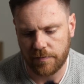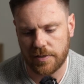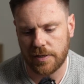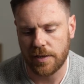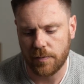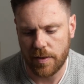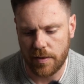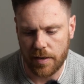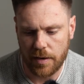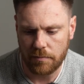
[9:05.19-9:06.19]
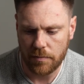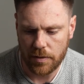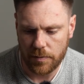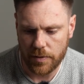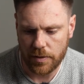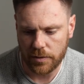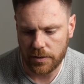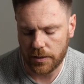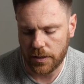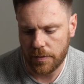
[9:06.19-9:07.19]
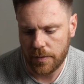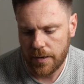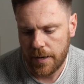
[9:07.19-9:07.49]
facility with you, then you're good to go.